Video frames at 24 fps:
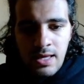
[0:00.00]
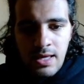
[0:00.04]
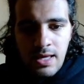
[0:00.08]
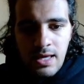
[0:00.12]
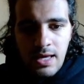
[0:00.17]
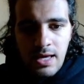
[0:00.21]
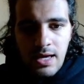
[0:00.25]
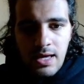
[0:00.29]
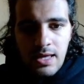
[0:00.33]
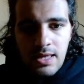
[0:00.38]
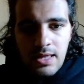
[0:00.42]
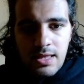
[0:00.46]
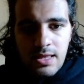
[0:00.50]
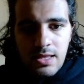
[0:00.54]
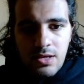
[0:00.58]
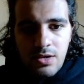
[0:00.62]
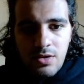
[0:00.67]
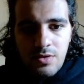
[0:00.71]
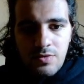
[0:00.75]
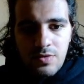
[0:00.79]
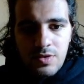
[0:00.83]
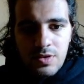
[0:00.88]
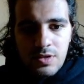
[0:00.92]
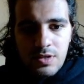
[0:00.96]
and then
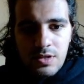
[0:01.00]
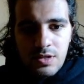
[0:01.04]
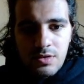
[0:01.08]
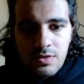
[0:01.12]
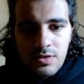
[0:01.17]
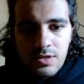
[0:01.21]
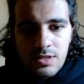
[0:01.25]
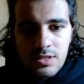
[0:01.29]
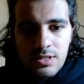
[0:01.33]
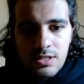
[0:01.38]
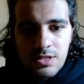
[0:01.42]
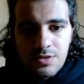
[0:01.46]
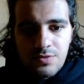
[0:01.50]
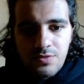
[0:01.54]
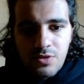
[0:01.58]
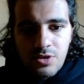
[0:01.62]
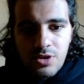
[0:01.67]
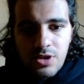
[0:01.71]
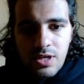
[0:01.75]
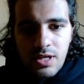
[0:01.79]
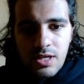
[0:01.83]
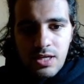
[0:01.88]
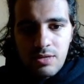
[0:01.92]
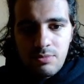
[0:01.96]
over here this is for
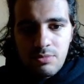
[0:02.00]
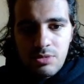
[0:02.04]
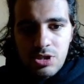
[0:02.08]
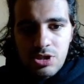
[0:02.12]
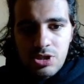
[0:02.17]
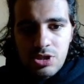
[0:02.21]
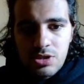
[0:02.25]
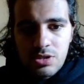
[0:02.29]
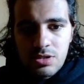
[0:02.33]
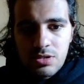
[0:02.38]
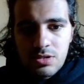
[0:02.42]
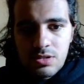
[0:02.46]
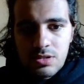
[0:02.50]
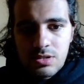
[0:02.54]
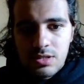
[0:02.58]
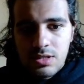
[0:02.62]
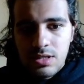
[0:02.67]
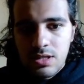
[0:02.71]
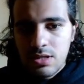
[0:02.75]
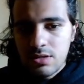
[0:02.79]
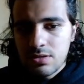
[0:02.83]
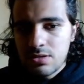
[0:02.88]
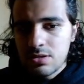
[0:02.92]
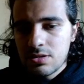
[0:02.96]
the image
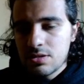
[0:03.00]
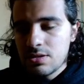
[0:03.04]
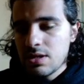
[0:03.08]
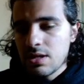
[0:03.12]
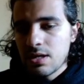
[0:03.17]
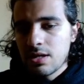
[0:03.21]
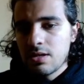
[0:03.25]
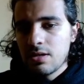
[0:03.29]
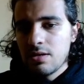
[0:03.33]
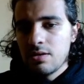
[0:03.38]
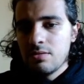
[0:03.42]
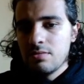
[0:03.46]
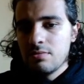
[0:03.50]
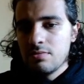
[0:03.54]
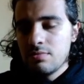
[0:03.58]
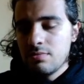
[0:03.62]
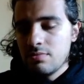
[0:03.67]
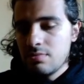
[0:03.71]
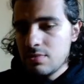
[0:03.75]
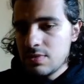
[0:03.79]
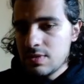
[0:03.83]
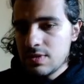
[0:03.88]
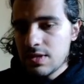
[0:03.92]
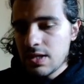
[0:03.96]
still just like a
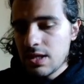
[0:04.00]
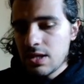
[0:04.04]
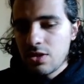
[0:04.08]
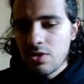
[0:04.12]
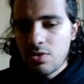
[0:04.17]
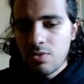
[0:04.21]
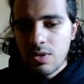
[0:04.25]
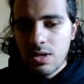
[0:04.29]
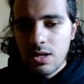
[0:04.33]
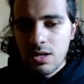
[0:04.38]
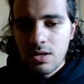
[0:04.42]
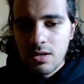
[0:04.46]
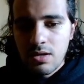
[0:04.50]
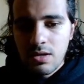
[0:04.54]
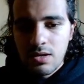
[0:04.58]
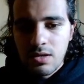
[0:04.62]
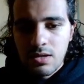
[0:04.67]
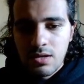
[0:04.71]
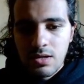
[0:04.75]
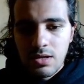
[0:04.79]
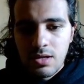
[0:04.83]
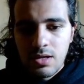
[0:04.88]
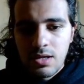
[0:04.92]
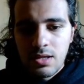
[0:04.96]
centering
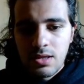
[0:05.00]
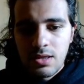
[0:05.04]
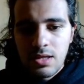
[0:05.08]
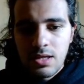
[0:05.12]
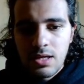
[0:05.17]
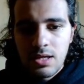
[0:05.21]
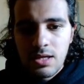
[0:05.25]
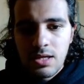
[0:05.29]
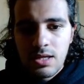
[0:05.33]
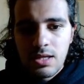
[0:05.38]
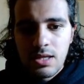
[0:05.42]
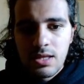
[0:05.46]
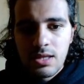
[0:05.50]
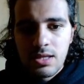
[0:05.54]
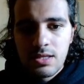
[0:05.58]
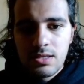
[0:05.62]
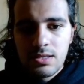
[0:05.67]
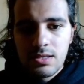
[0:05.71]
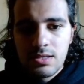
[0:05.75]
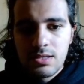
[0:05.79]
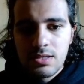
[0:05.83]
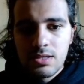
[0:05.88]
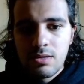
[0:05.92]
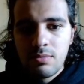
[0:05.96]
uh, thing and then this
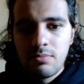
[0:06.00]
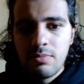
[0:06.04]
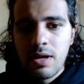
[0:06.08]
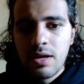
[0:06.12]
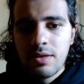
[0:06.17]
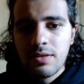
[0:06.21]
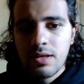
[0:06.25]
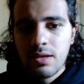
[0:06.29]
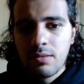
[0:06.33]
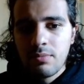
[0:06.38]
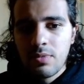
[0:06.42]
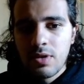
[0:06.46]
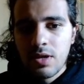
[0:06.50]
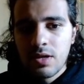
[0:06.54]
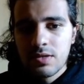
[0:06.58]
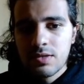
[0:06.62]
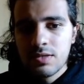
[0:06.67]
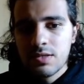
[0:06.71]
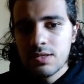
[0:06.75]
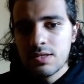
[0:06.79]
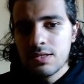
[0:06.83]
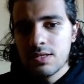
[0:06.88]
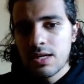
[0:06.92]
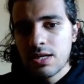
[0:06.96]
is the bounding box
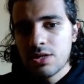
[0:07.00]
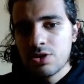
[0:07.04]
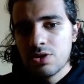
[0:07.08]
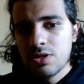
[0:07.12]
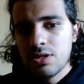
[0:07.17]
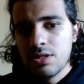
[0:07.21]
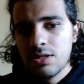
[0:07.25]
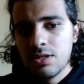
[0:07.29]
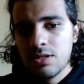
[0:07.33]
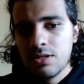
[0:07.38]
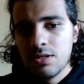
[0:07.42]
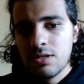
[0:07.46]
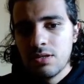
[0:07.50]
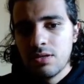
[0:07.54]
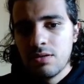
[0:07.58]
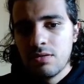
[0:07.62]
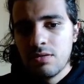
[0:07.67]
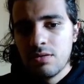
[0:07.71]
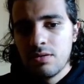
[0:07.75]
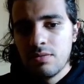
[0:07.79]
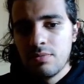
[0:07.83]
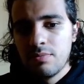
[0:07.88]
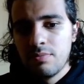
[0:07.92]
this is actually a